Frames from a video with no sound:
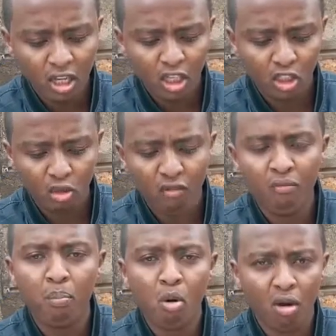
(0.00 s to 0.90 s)
is of
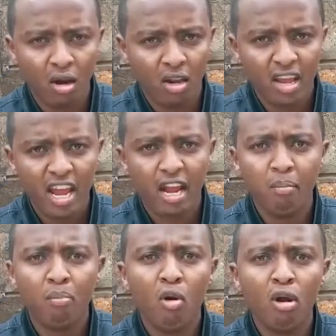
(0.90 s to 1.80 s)
Paul. And
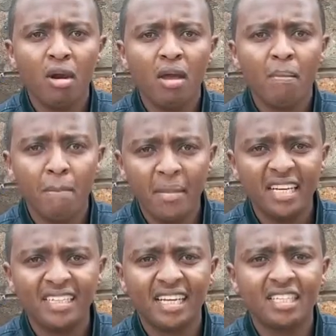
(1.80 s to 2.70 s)
Paul
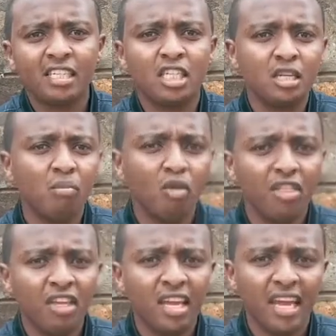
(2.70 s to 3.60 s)
mentored
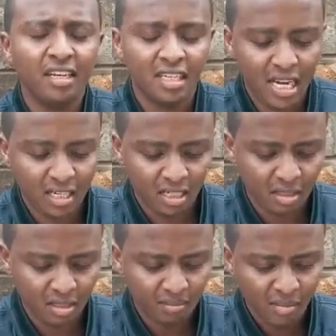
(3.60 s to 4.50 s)
Timothy and
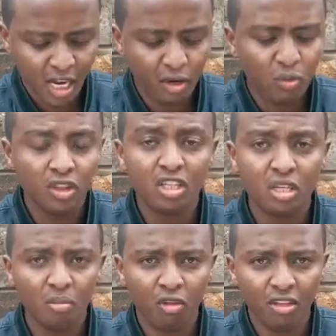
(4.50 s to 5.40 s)
Titus. And with
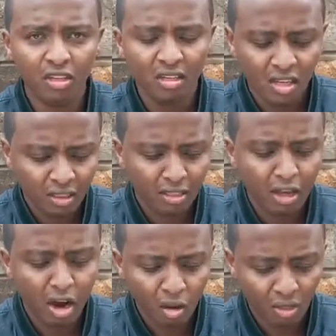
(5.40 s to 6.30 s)
Timothy, they
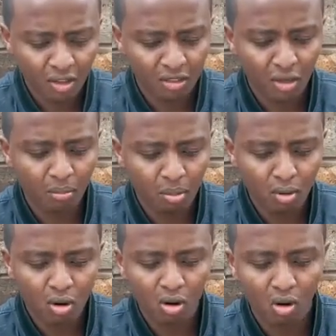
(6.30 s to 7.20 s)
authored
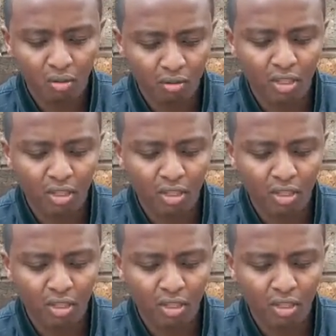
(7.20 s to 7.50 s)
the